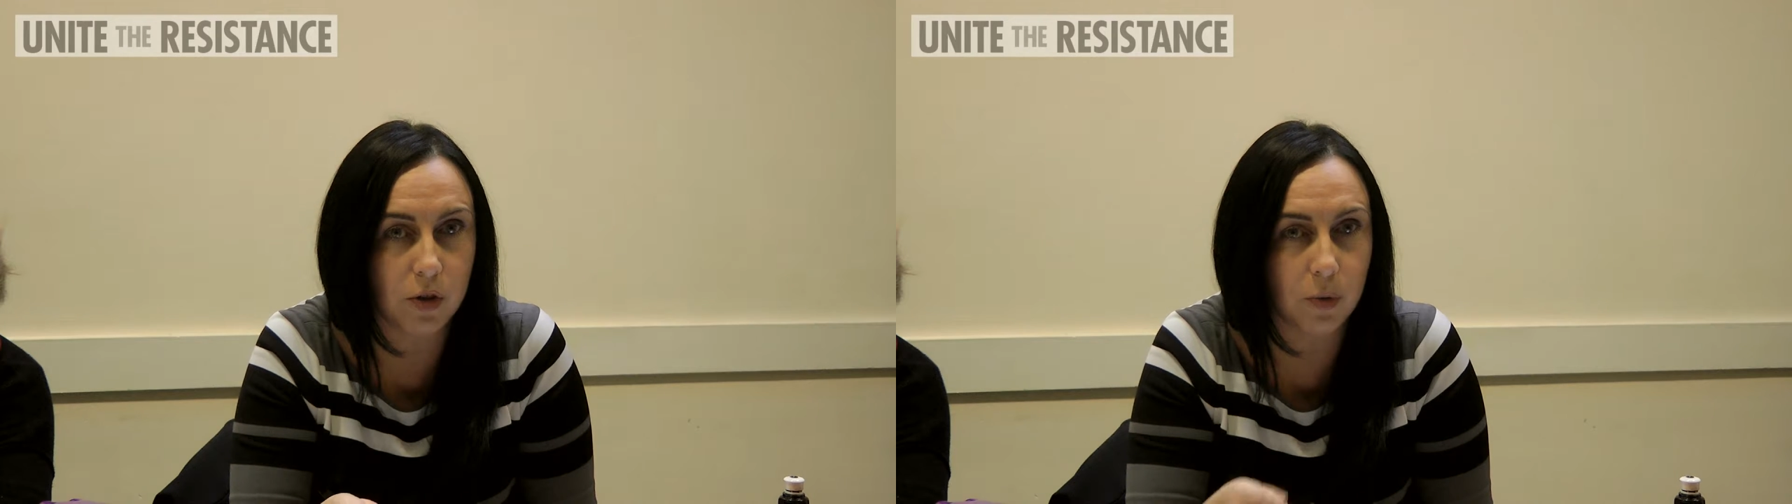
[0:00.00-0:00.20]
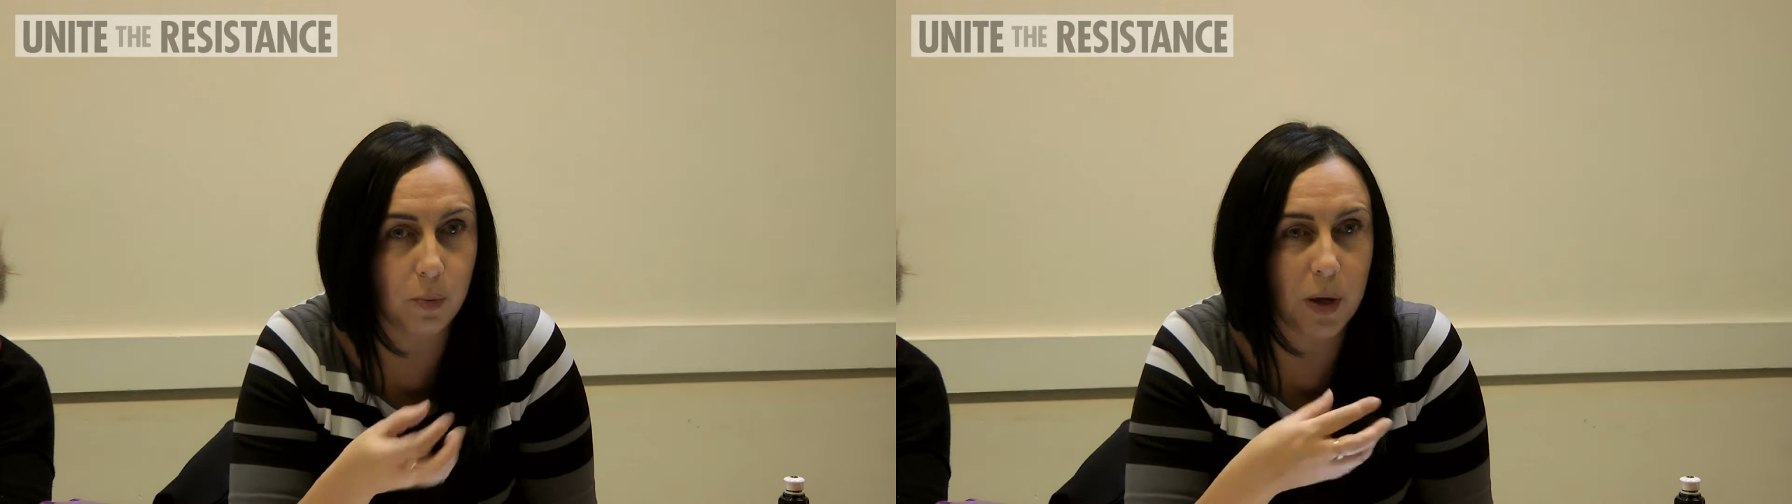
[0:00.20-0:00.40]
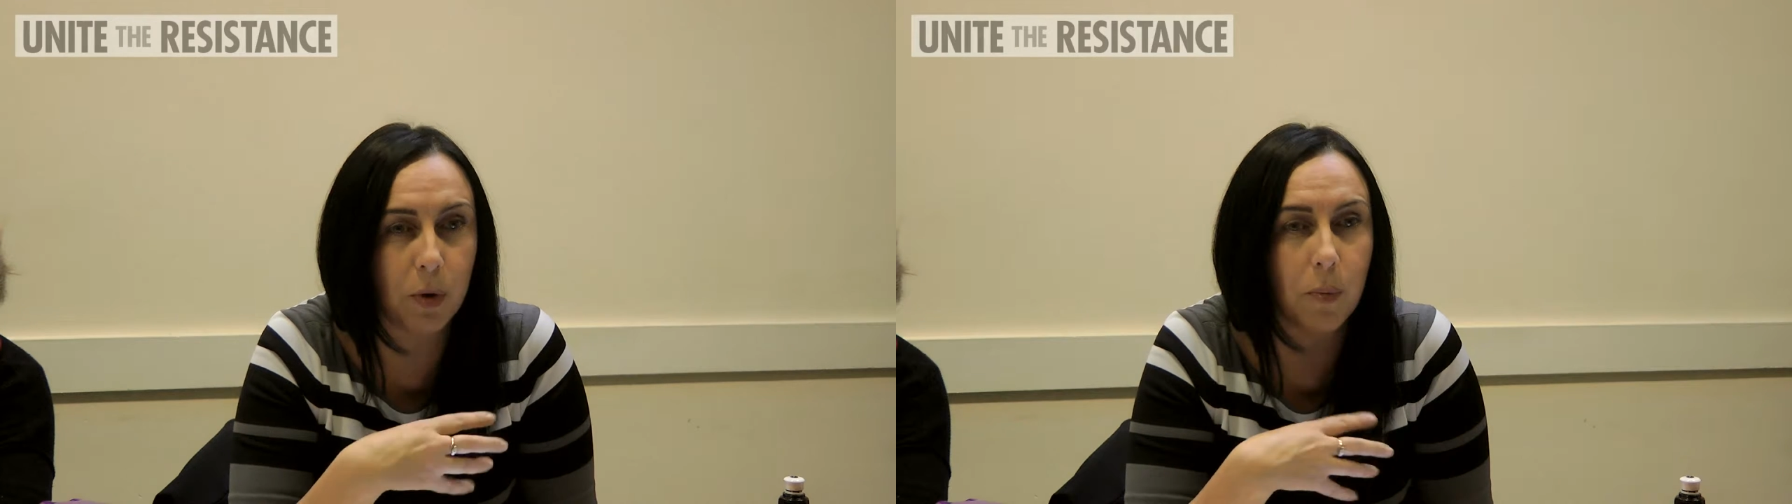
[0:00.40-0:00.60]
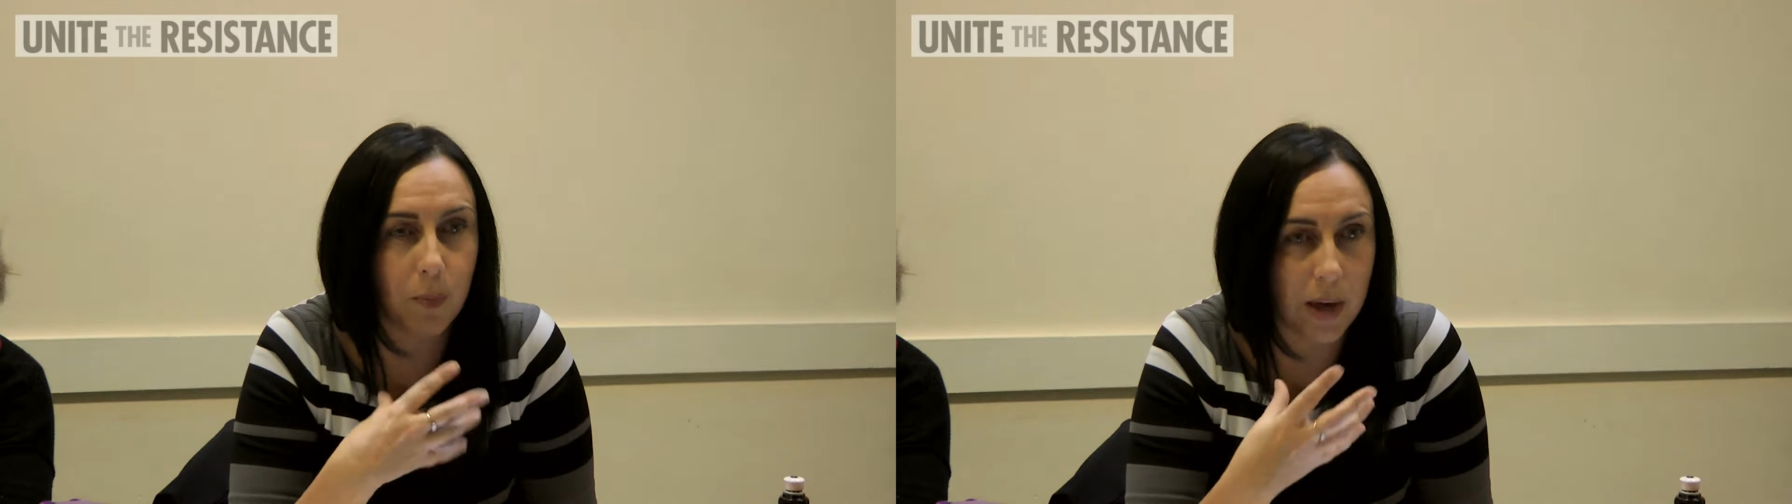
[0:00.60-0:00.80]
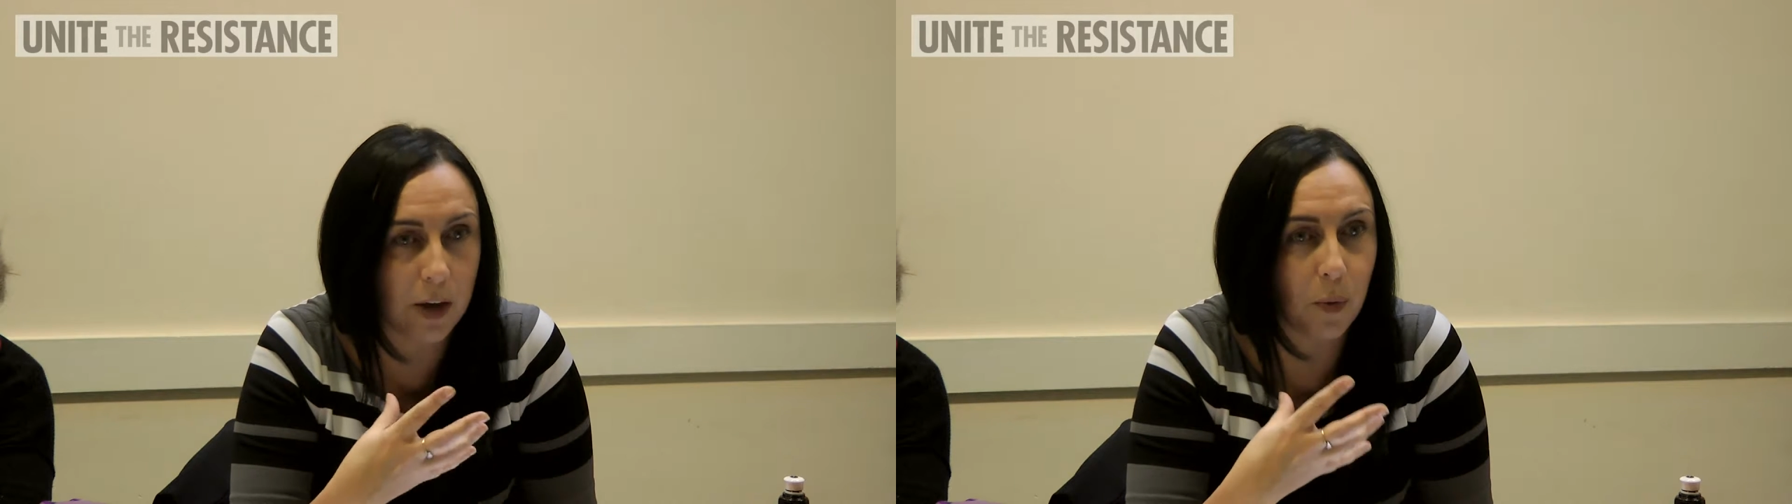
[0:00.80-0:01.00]
so people
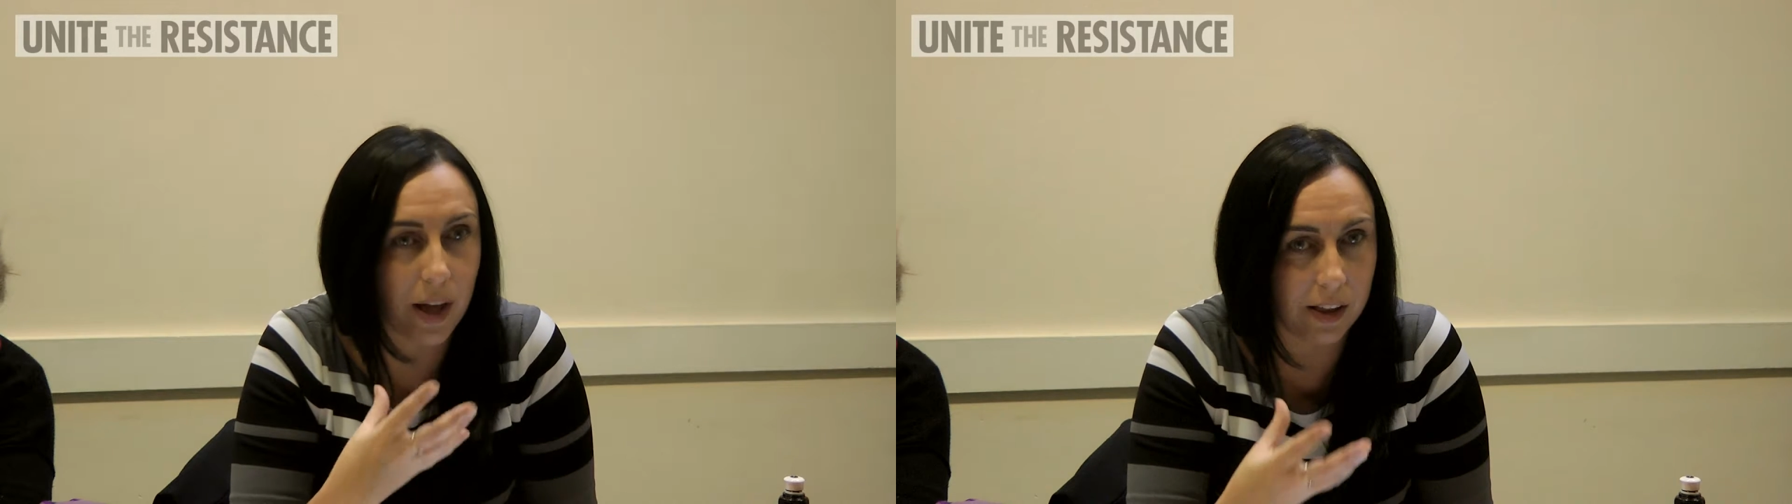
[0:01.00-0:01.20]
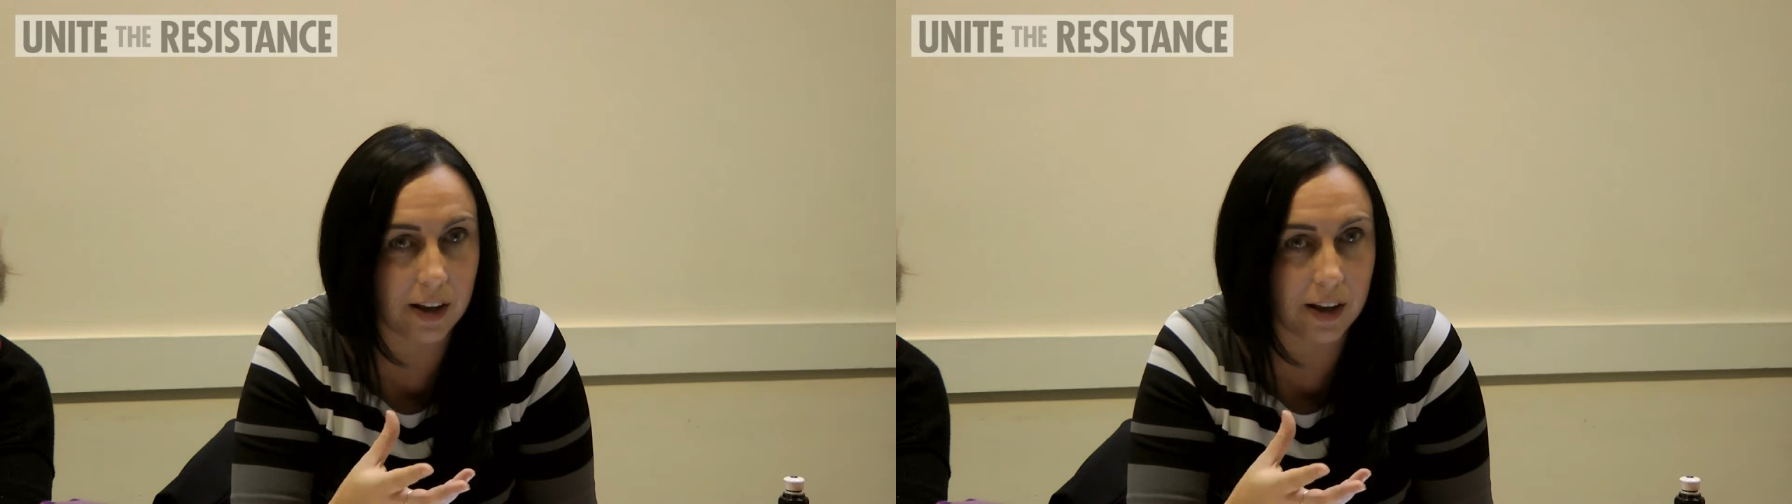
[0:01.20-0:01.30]
may well